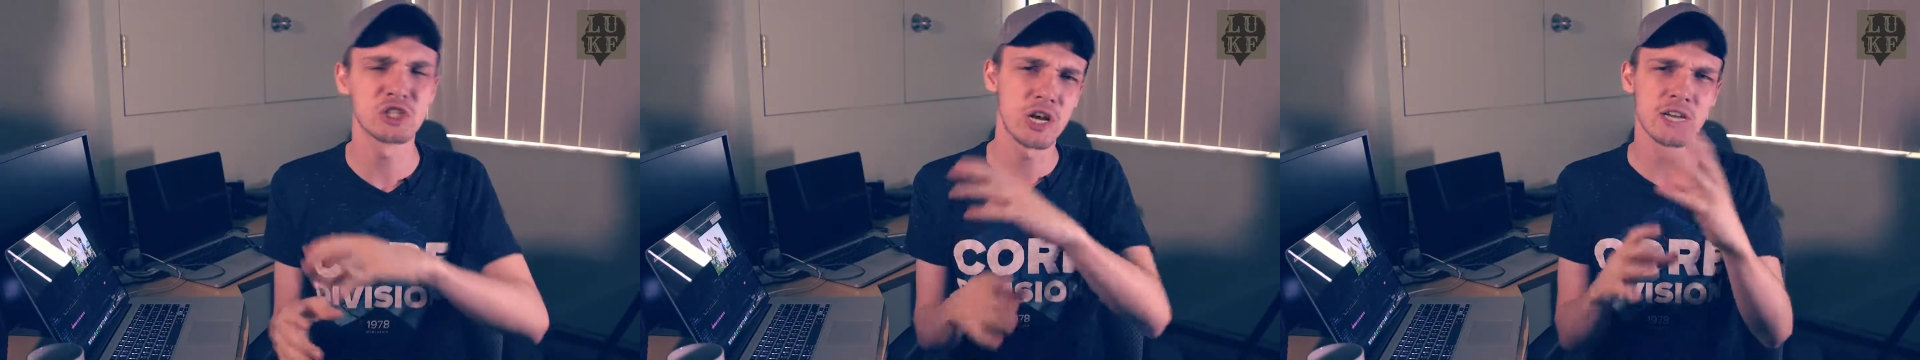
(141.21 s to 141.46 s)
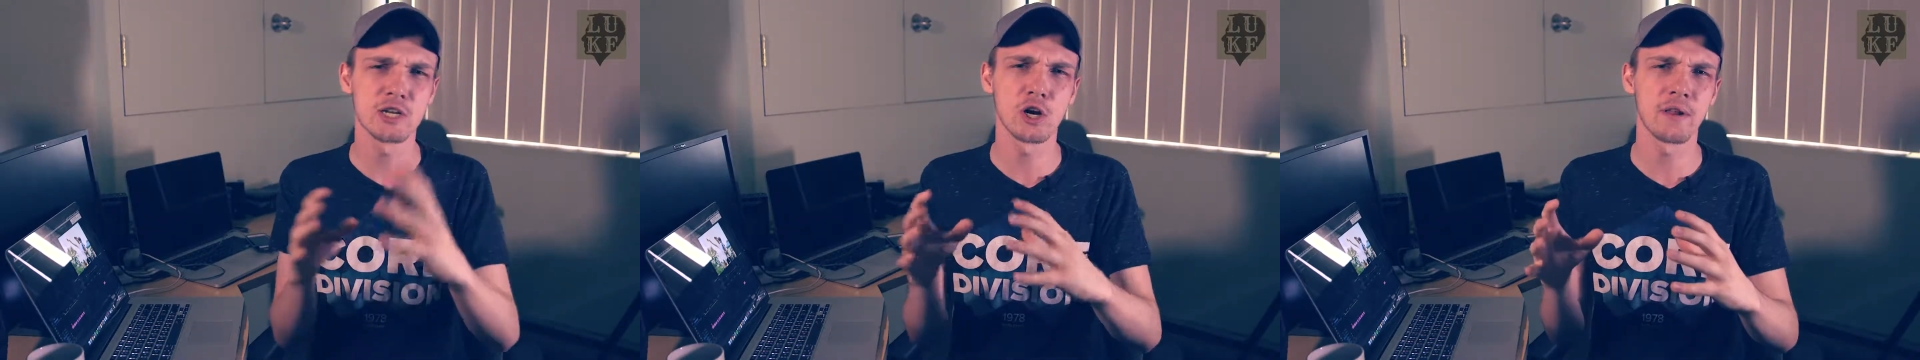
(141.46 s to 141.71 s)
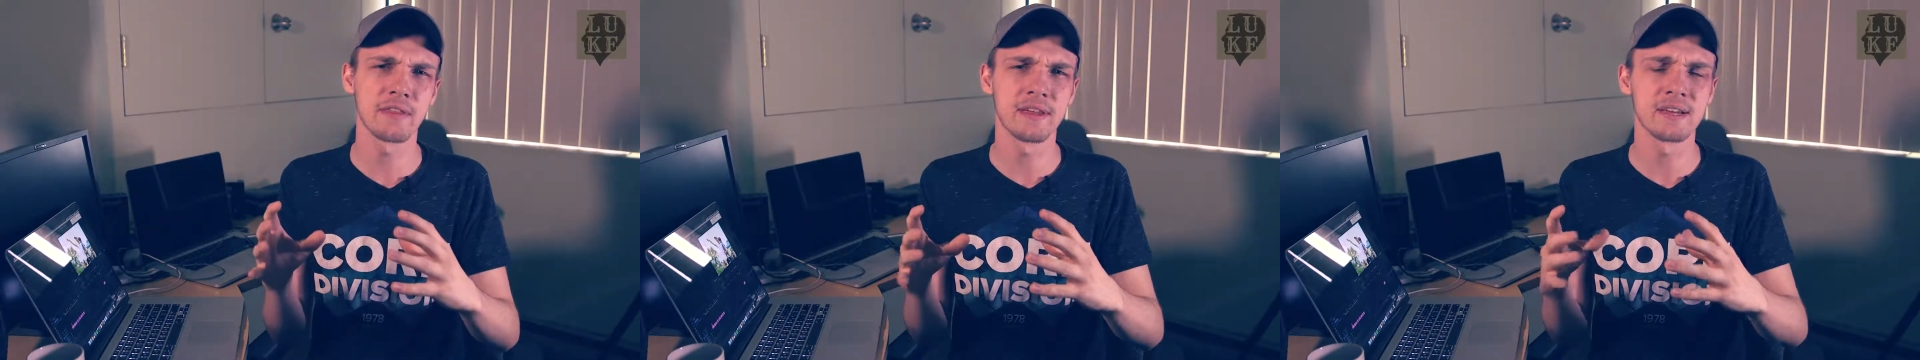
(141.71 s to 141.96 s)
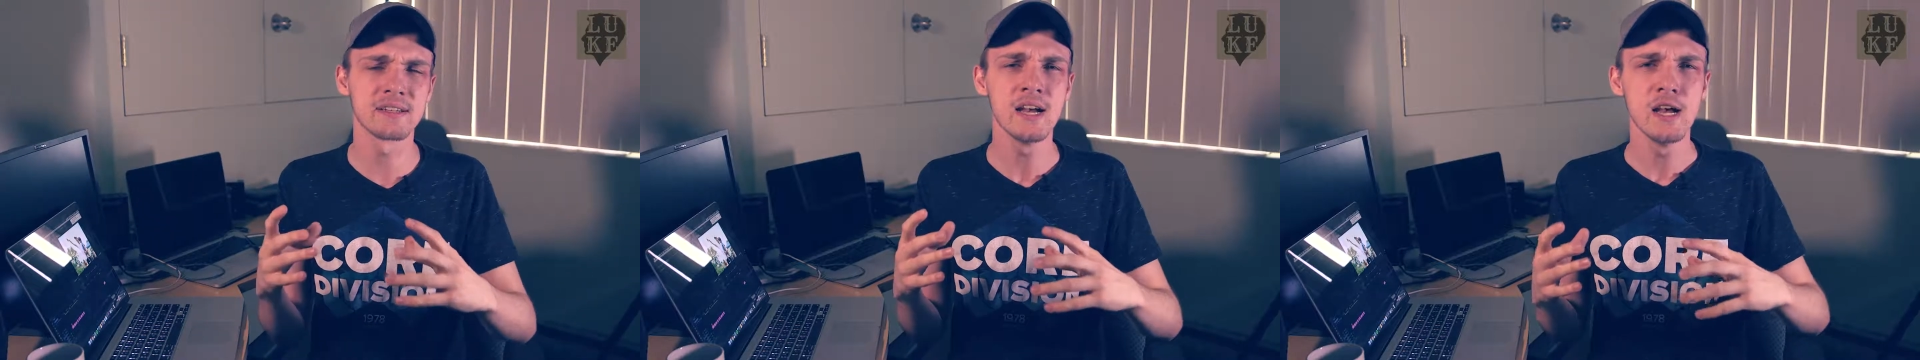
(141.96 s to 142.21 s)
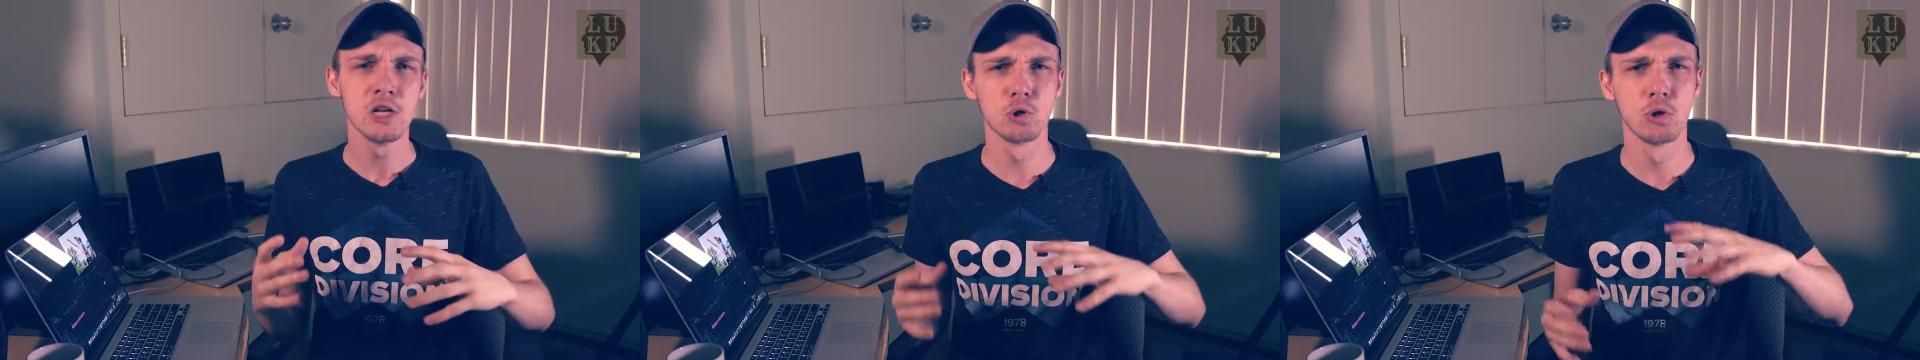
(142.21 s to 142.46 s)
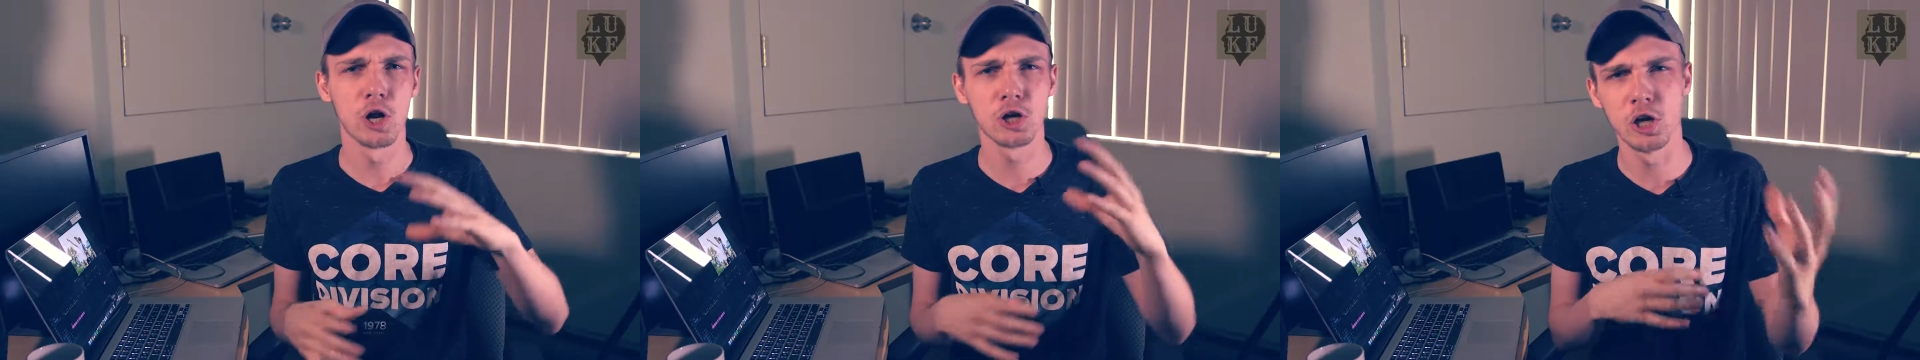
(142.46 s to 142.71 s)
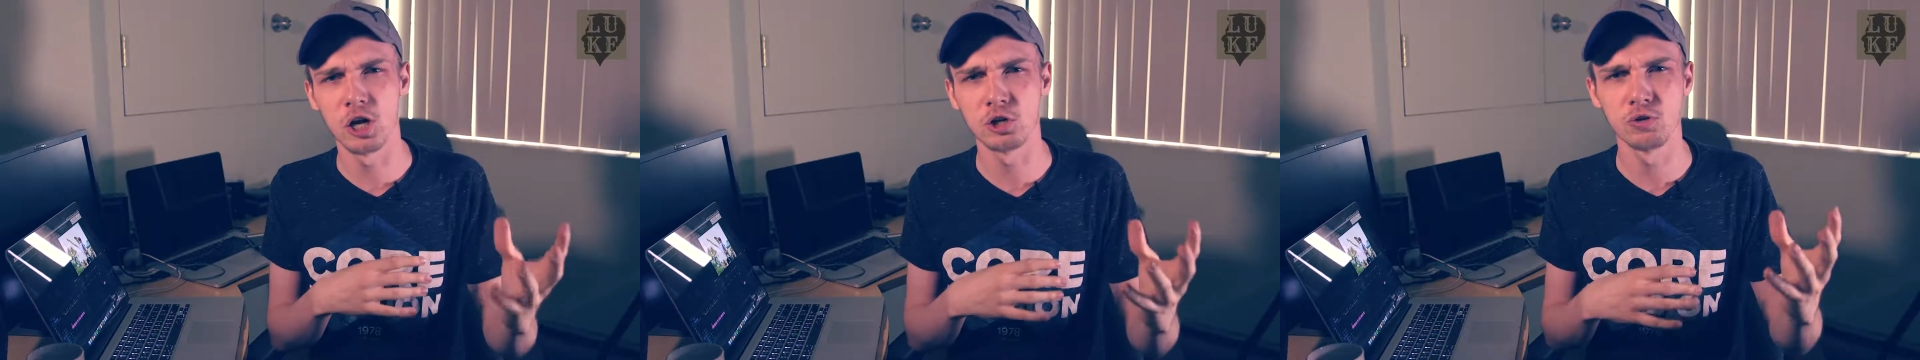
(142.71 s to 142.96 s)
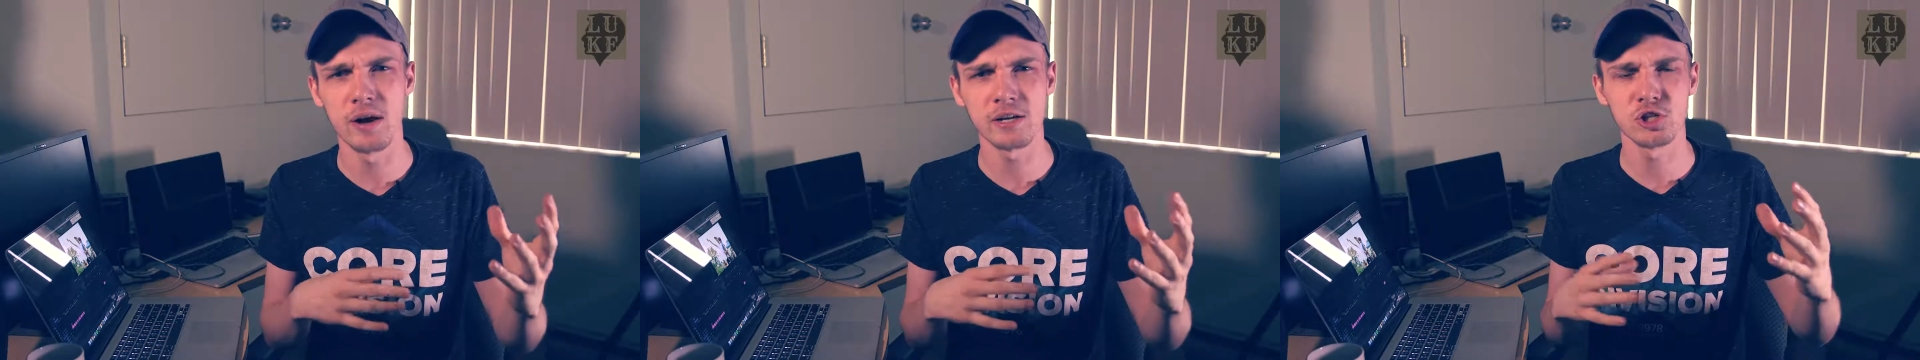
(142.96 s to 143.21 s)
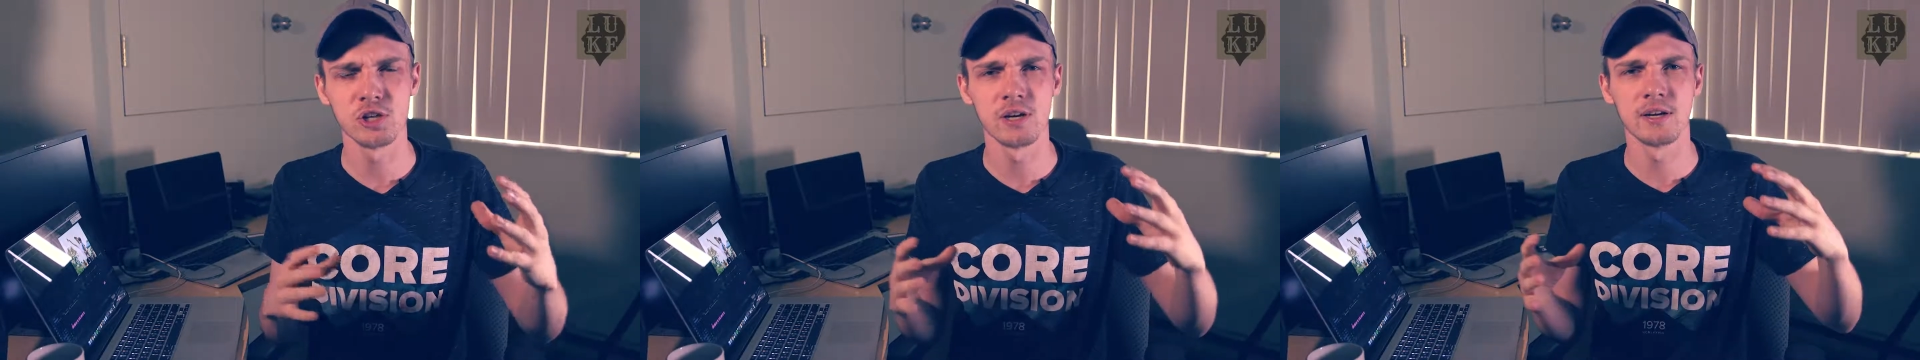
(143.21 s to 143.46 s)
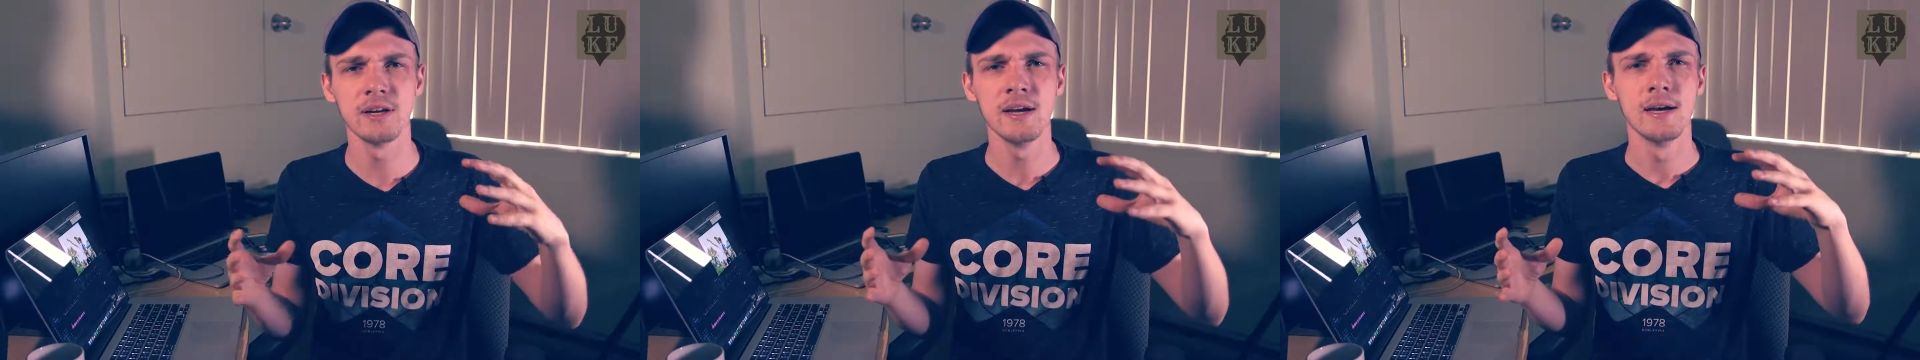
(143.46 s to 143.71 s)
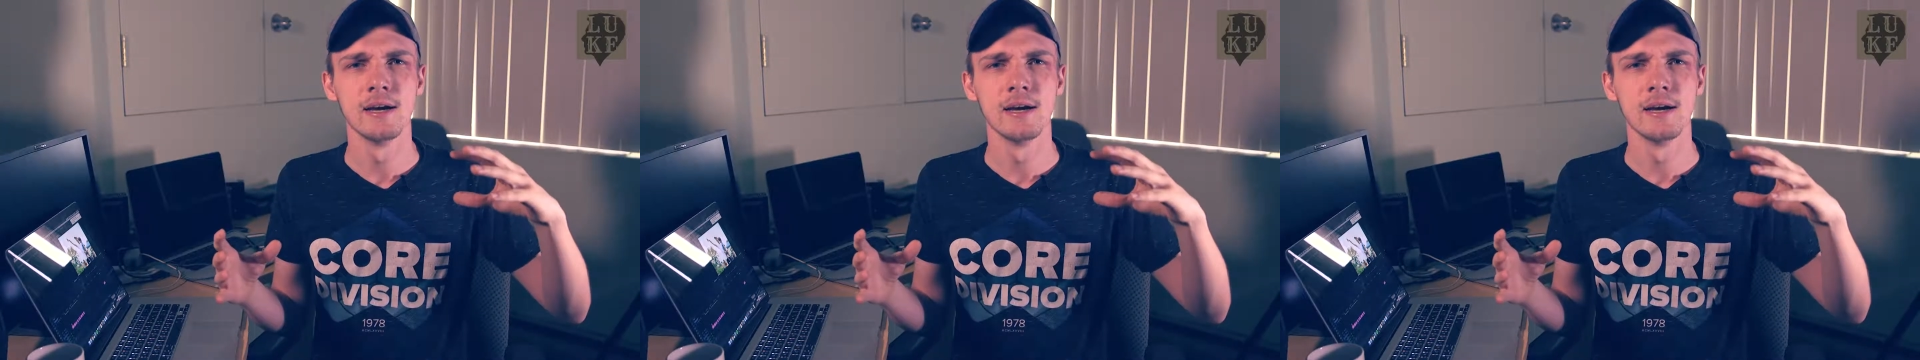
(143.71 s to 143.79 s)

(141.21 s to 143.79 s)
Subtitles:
change a lot of things, do a lot of color correction,